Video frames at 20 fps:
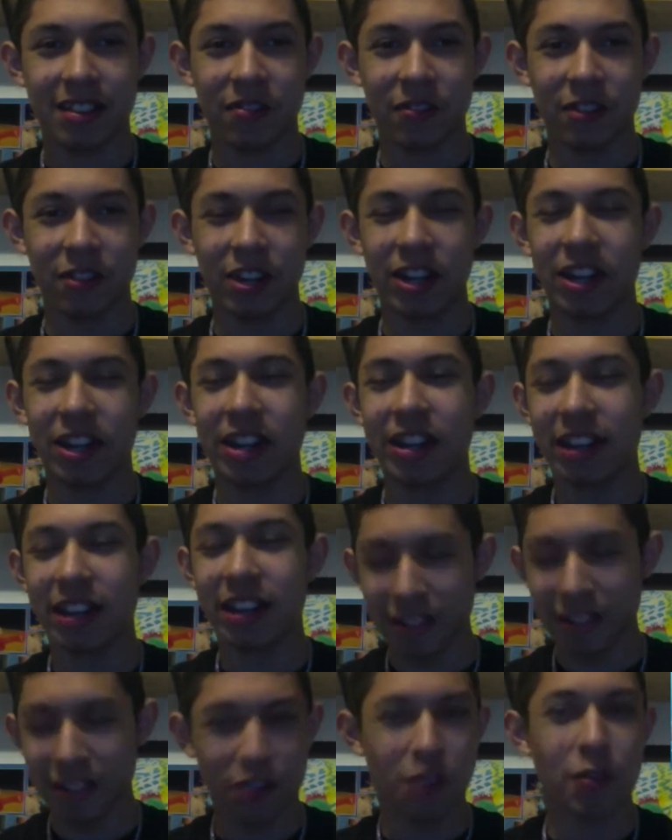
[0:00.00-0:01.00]

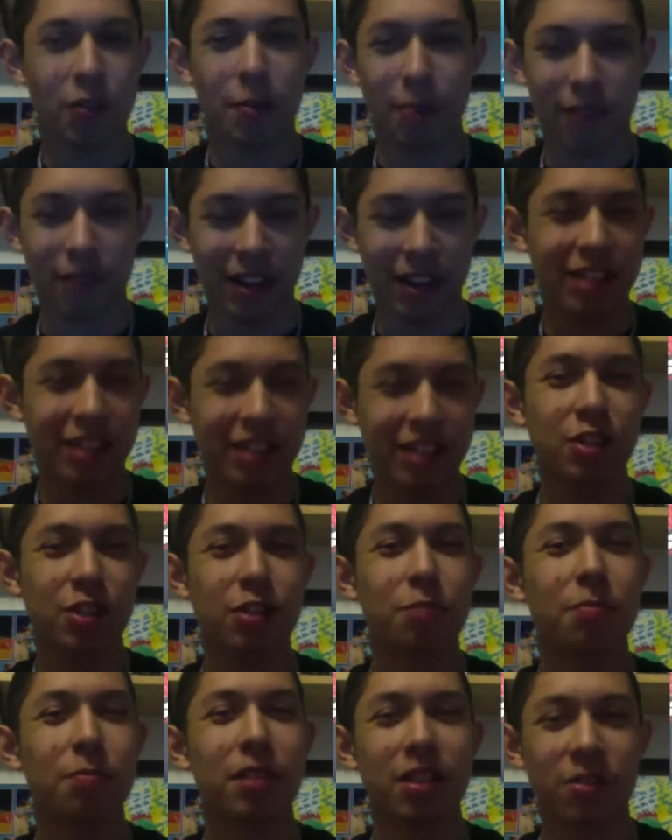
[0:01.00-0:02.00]
Way to replace
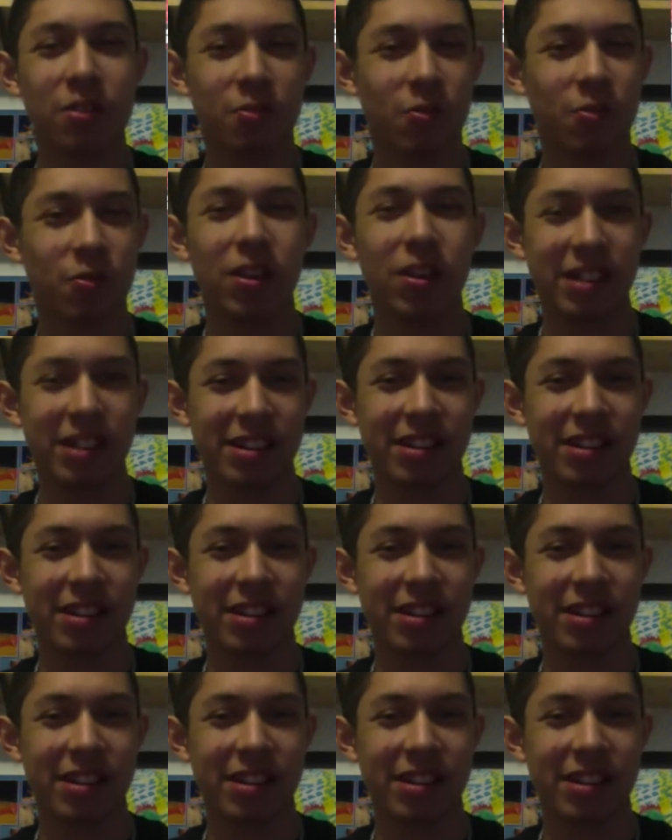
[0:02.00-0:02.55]
your best friend.